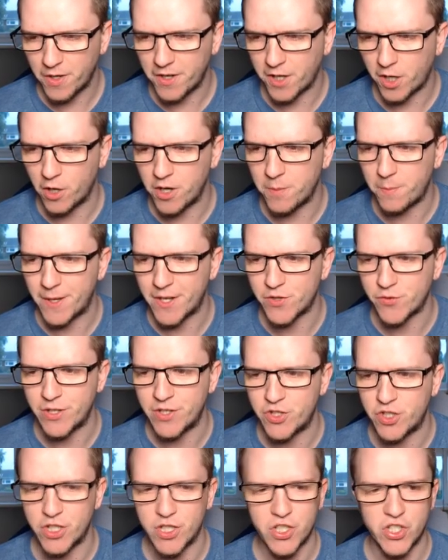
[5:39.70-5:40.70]
going to go to
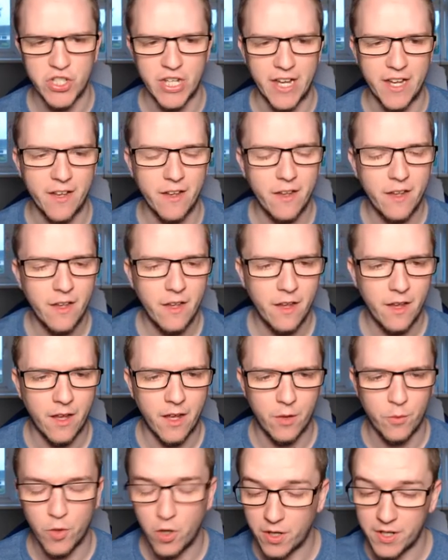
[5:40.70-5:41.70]
Petre just yet.
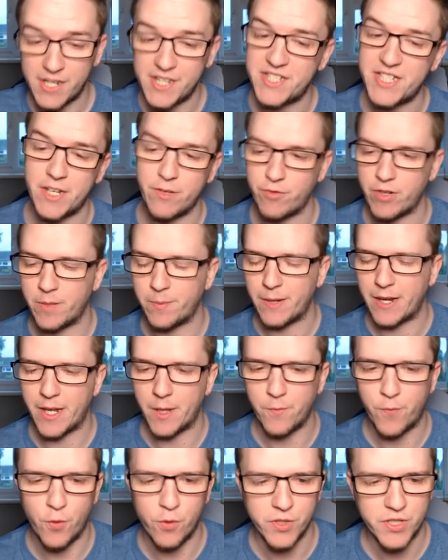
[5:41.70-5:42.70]
We're not going to see a
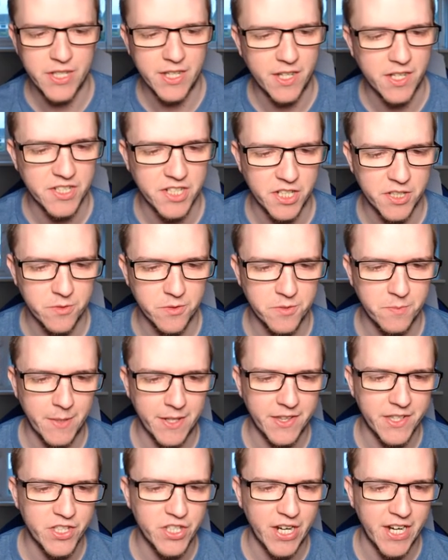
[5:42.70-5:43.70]
replay, unfortunately, because I just
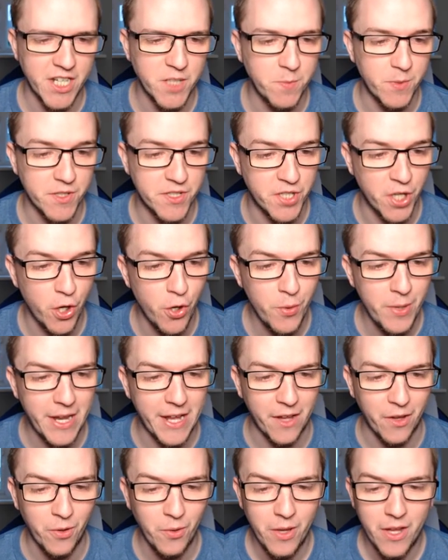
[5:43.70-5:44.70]
made the change. But
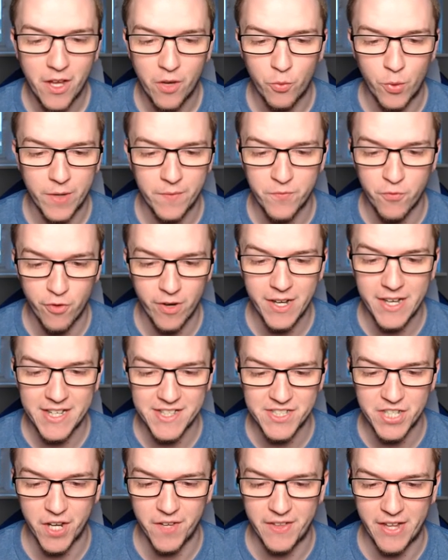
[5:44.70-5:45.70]
2-0, we've
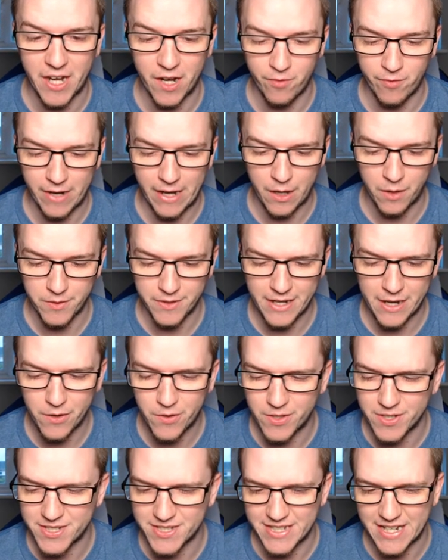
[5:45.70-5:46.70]
really turned that around. Now
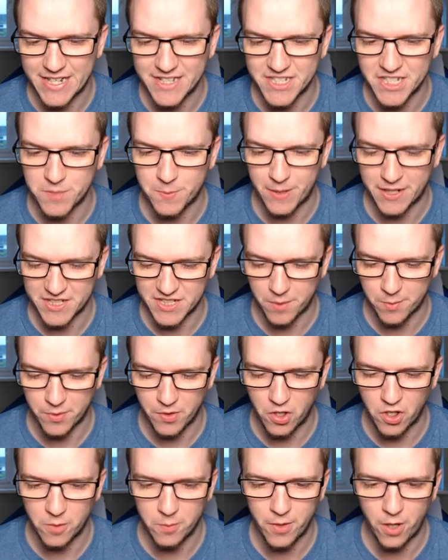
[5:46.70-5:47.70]
Costanza's picked up
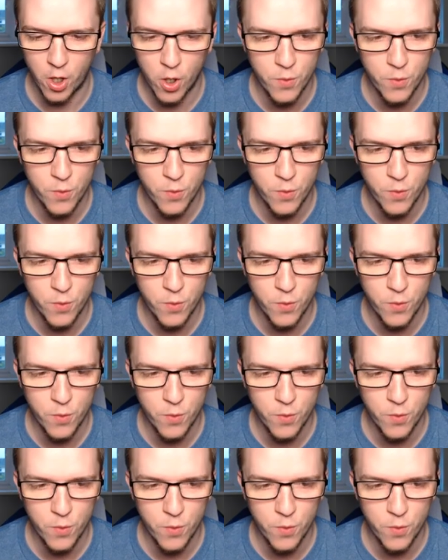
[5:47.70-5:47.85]
a knock, but